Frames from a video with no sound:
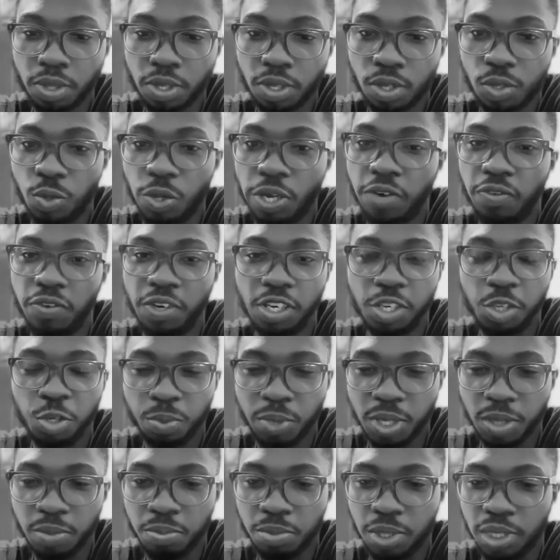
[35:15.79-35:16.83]
you're a real
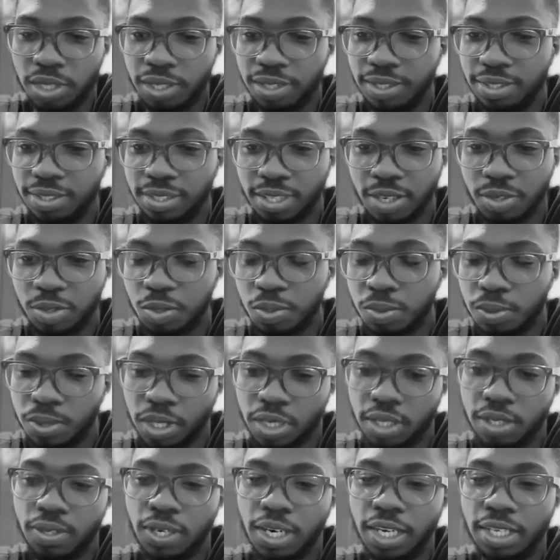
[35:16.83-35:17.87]
human being. Sounds
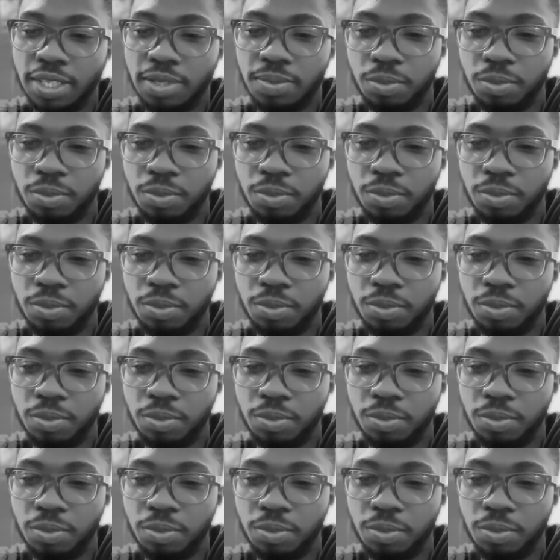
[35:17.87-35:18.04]
weird, right?